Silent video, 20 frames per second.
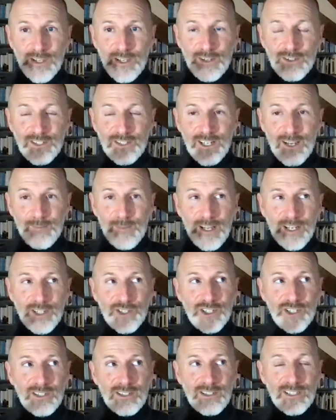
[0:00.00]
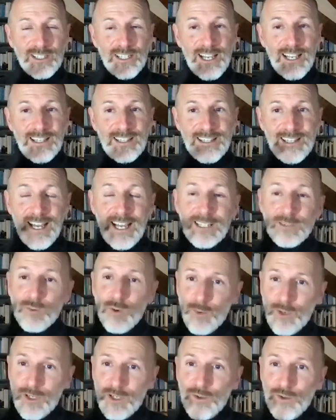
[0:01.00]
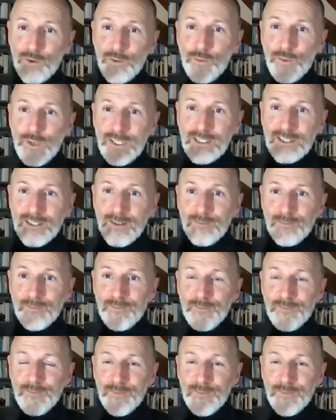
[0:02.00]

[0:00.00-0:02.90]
those dimensions, and that's what we call wisdom.